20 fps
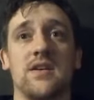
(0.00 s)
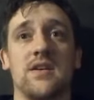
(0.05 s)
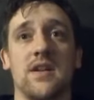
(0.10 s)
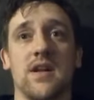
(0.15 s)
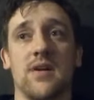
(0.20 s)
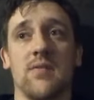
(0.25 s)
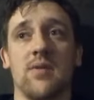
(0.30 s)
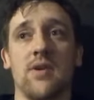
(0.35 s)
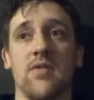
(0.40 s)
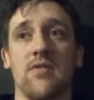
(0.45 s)

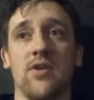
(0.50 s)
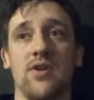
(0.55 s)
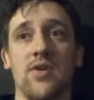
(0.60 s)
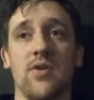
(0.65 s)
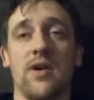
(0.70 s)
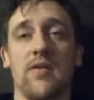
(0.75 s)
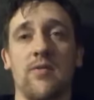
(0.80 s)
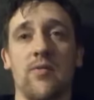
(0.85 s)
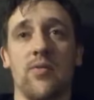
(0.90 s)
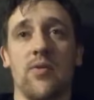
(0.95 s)
like whenever you
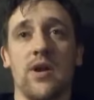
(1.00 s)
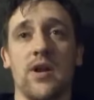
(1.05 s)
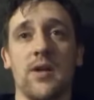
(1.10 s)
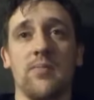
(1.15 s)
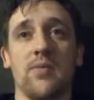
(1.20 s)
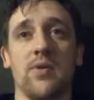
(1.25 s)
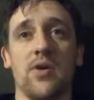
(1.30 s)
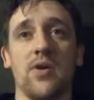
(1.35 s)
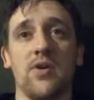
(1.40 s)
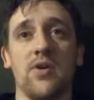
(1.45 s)
have a running
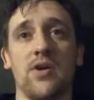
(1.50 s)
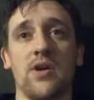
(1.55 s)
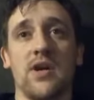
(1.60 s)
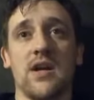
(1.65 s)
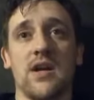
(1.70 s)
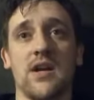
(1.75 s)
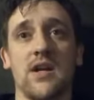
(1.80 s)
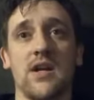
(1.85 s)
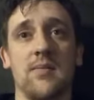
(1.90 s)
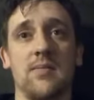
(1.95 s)
partner, you
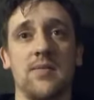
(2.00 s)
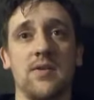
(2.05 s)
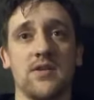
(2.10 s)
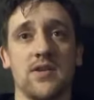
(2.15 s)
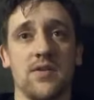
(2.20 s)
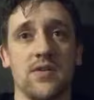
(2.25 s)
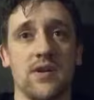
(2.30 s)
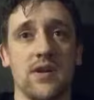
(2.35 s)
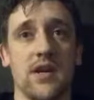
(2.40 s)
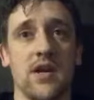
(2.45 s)
kind of keep each
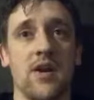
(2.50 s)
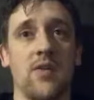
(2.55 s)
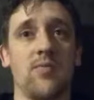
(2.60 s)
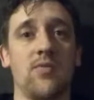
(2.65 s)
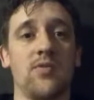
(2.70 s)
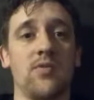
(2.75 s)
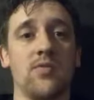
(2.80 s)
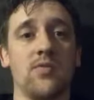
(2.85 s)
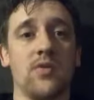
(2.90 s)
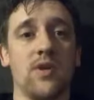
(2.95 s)
other
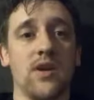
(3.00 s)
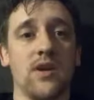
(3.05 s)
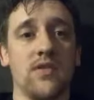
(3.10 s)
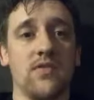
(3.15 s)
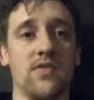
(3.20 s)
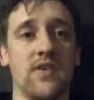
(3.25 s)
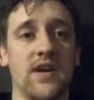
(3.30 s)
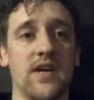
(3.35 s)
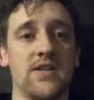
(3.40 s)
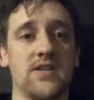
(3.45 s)
accountable, running
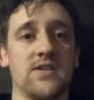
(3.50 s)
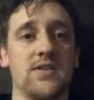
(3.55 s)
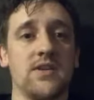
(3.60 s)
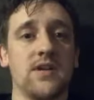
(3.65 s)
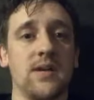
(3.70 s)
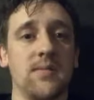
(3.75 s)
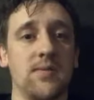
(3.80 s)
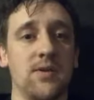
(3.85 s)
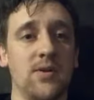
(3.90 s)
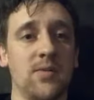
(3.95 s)
faster,
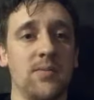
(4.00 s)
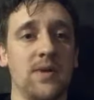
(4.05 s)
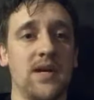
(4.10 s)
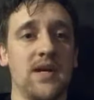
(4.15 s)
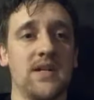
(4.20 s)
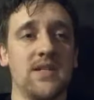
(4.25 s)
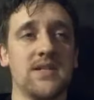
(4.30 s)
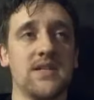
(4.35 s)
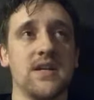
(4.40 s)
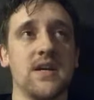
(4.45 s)
keeping your
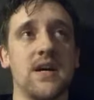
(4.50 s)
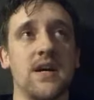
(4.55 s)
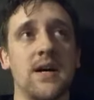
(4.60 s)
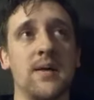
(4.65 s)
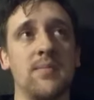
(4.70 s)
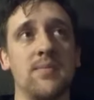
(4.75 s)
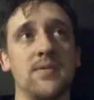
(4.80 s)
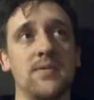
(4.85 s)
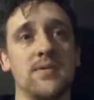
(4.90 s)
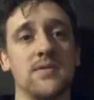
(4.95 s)
pace
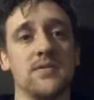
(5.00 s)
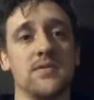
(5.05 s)
up.